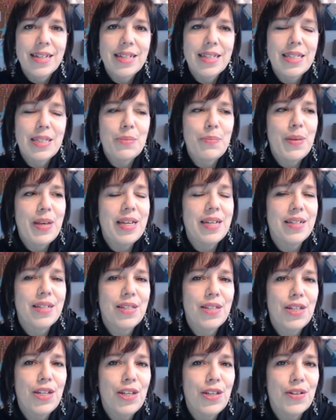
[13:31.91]
speaks
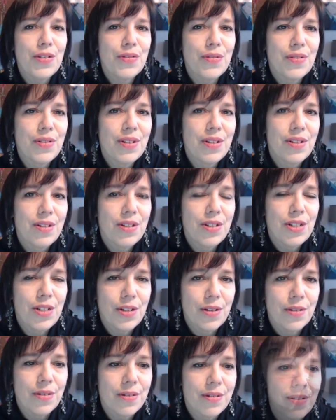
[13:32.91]
to you
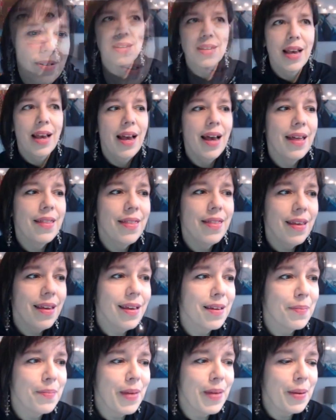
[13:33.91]
too. I
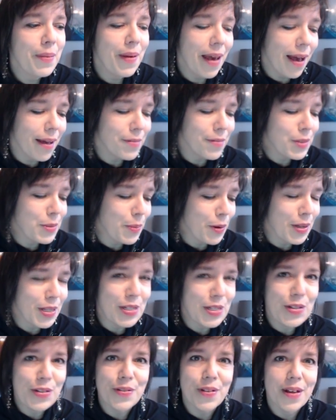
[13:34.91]
think maybe I've spoken
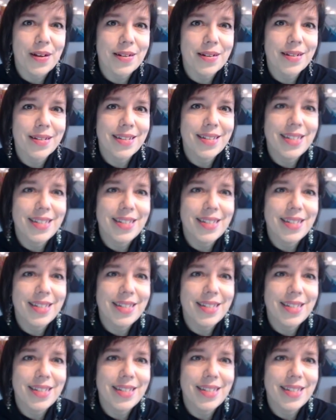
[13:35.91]
too long